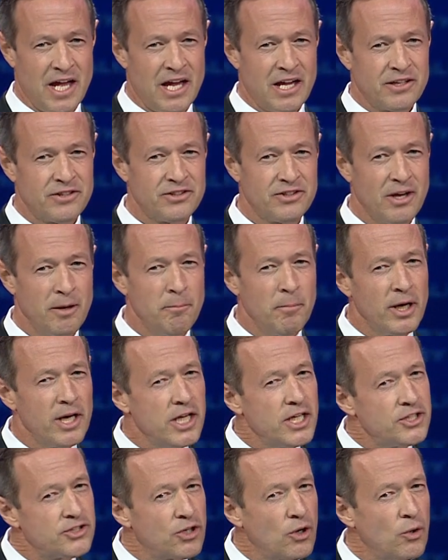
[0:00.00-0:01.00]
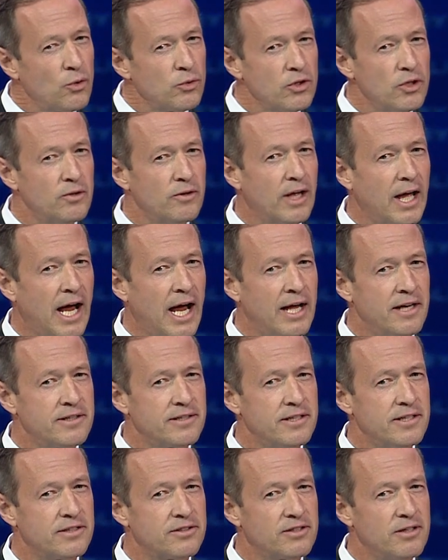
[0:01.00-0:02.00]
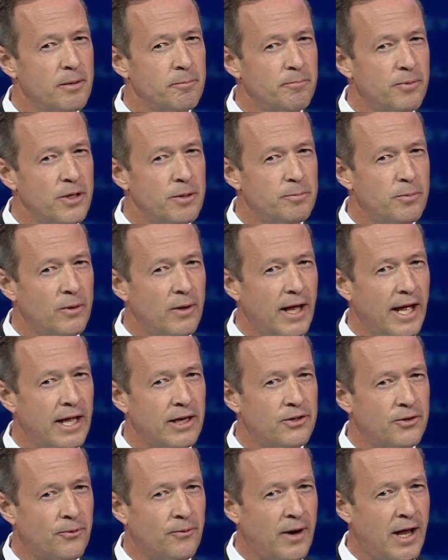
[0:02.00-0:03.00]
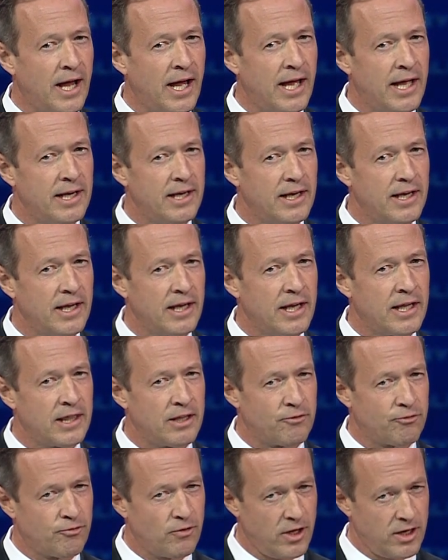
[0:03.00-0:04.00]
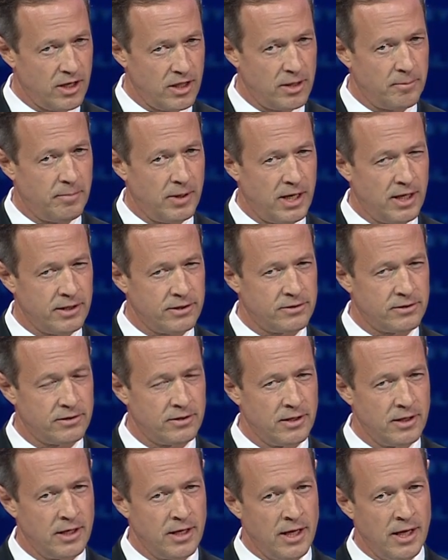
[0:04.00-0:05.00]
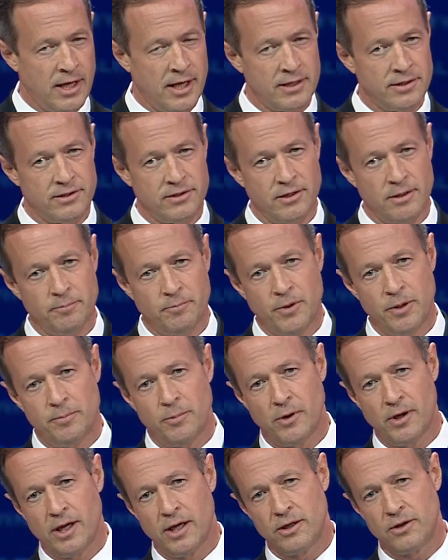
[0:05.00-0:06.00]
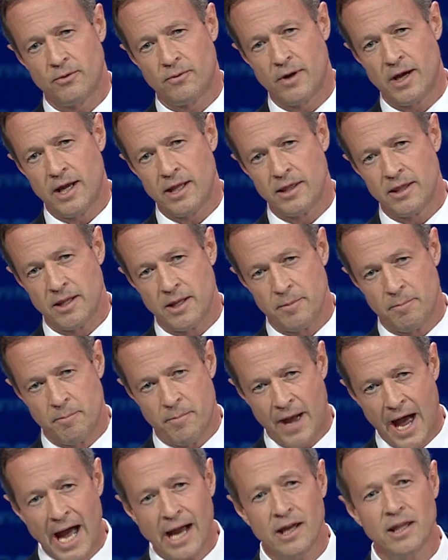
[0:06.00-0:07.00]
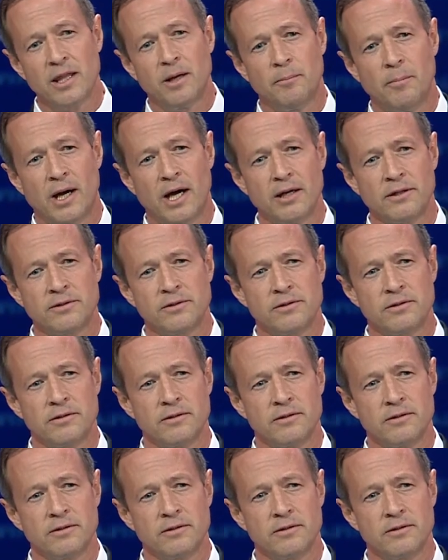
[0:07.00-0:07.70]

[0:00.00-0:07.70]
Somebody told you guys that some people had to ride in the front of the bus and some people had to ride in the back of the bus,